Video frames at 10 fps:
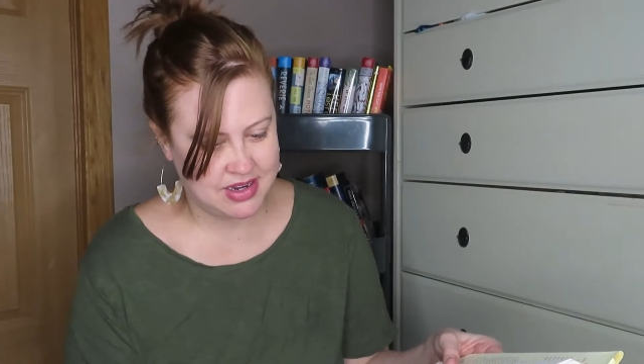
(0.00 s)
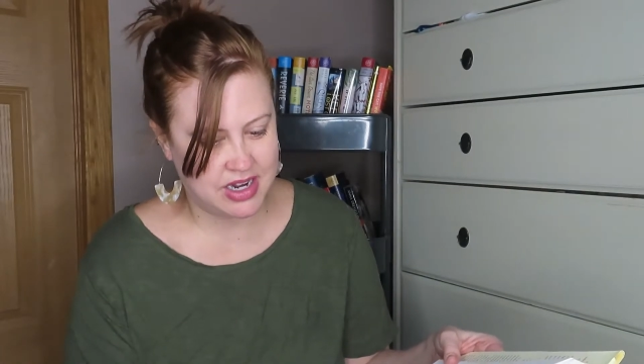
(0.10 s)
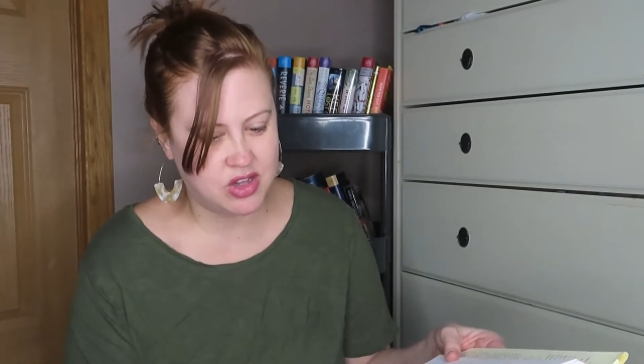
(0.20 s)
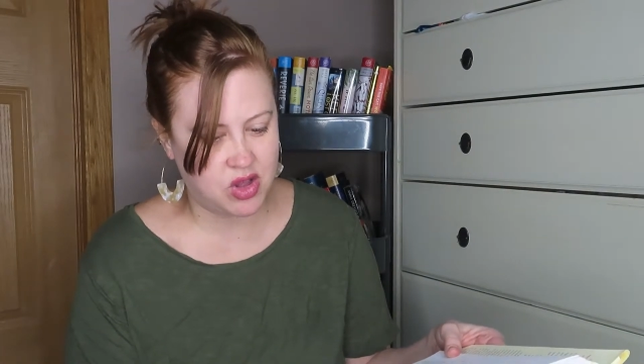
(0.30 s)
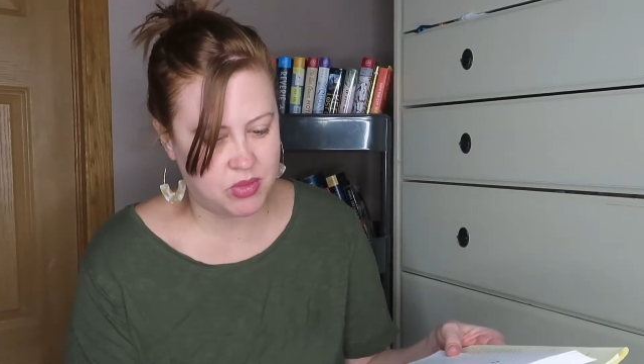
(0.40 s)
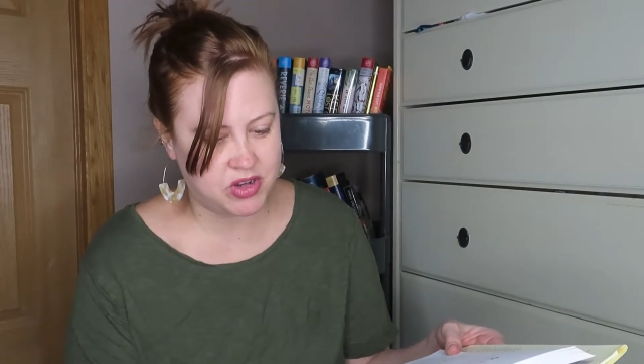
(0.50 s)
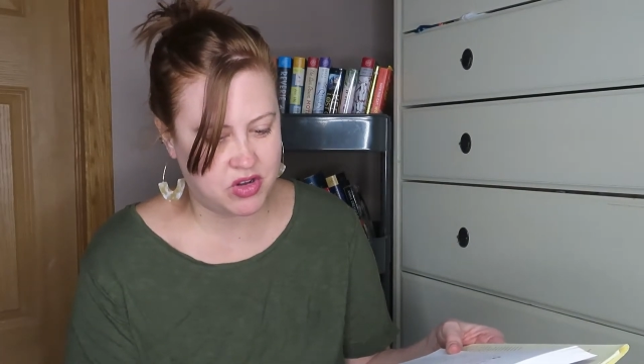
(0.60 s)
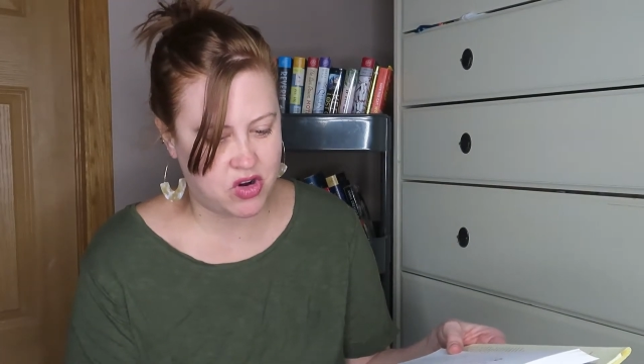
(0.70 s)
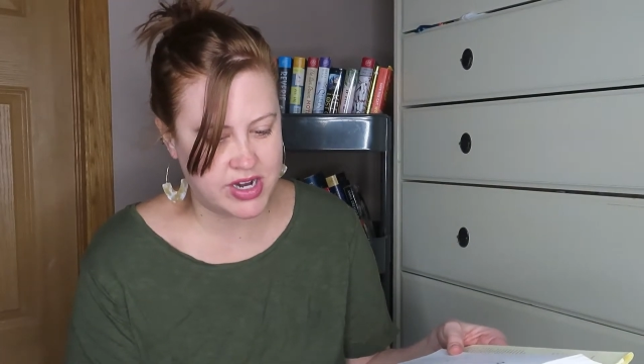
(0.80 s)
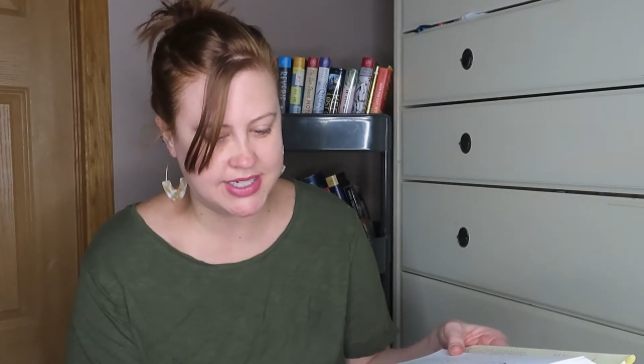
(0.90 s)
A global
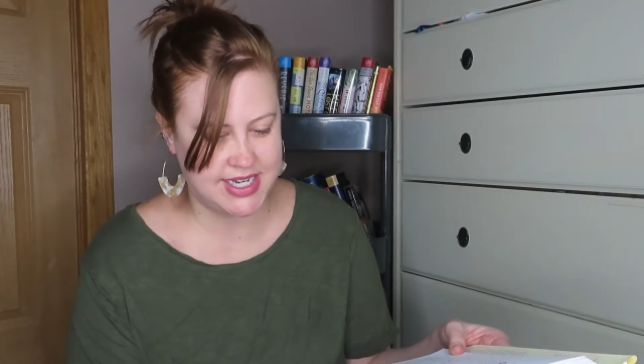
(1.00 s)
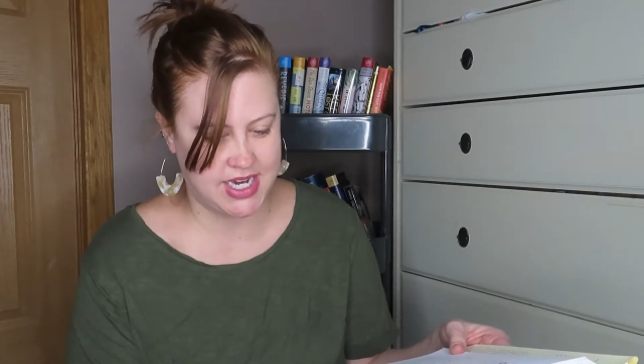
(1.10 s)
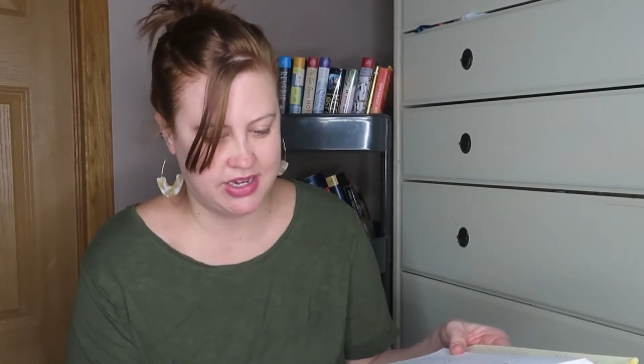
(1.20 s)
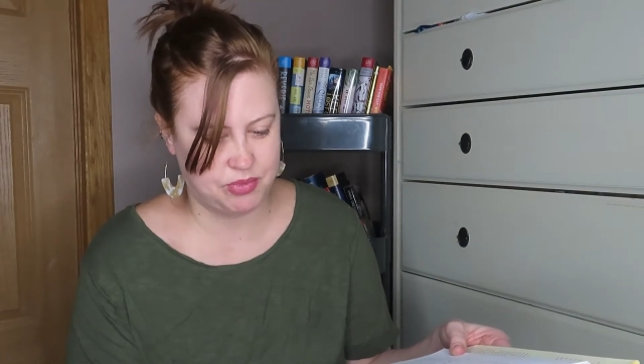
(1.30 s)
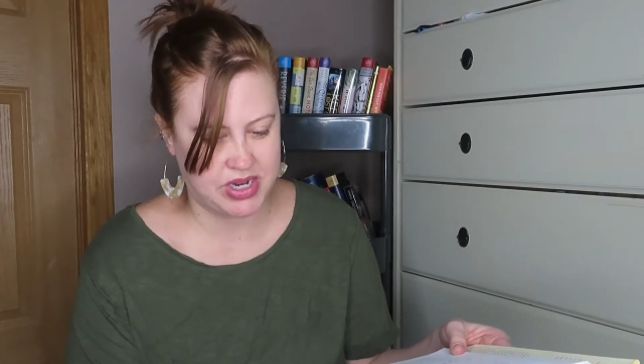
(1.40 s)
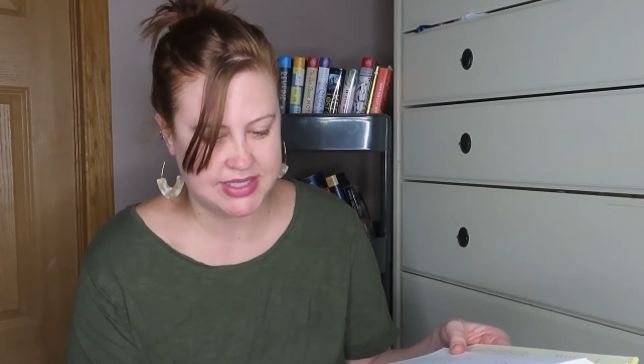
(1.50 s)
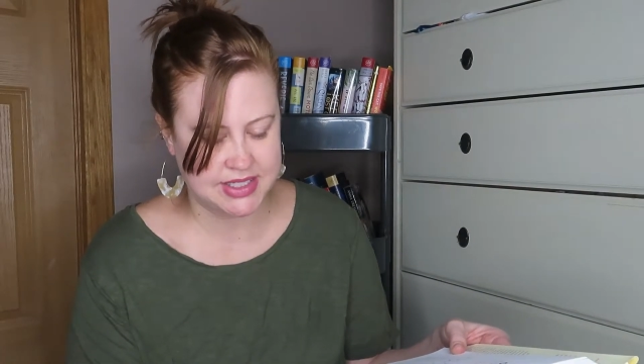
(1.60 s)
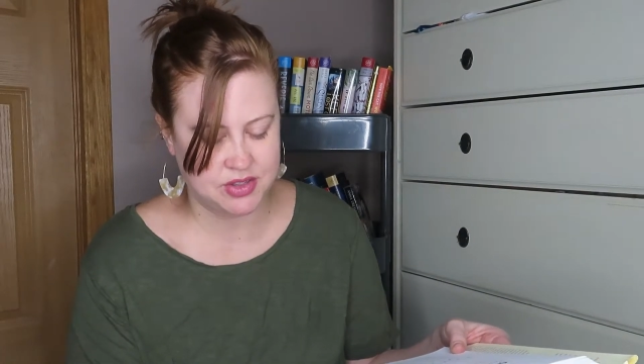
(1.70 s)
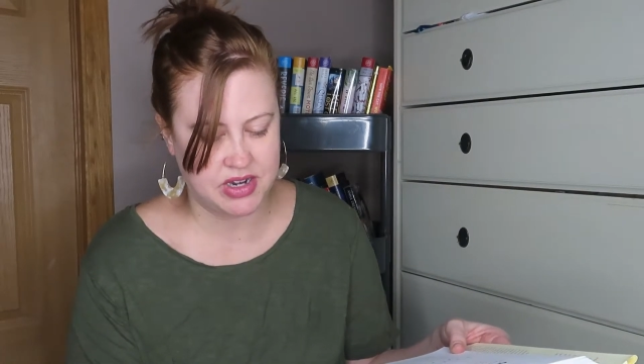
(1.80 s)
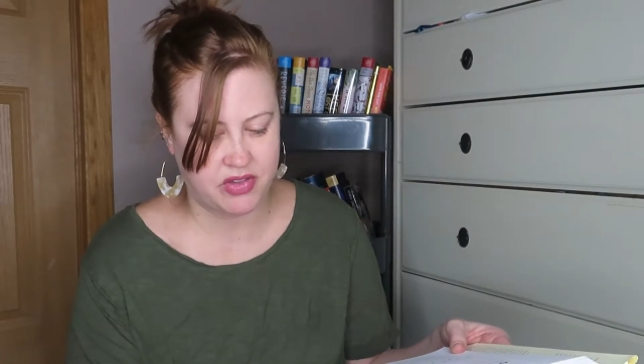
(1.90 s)
quarantine brings
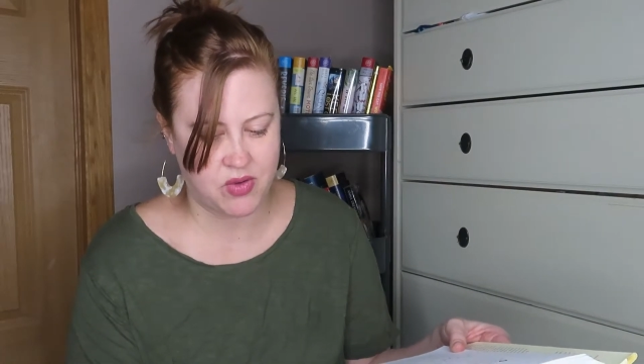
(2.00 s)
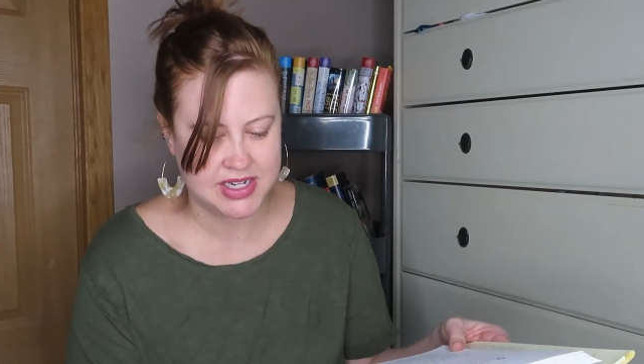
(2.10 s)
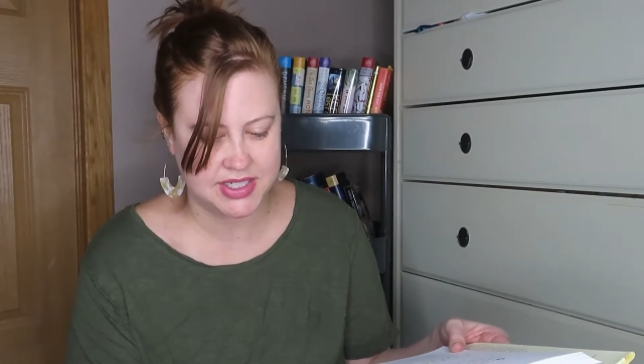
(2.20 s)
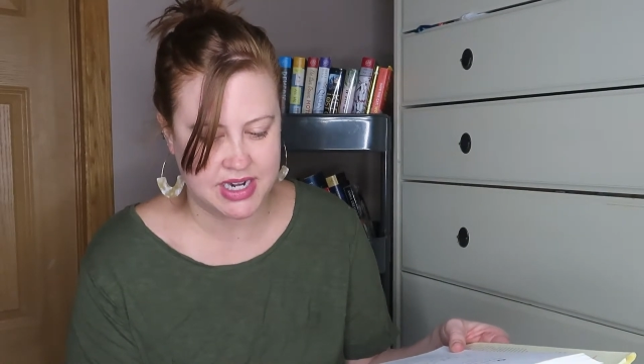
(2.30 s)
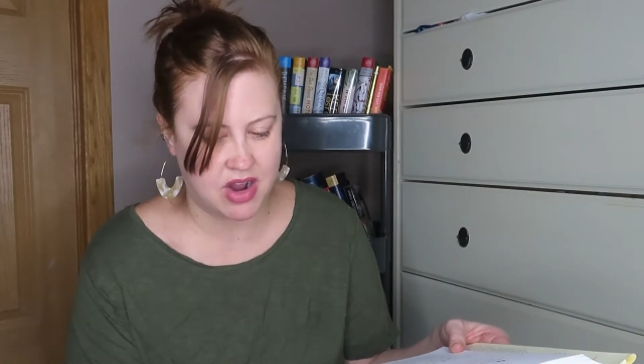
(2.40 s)
us to another question.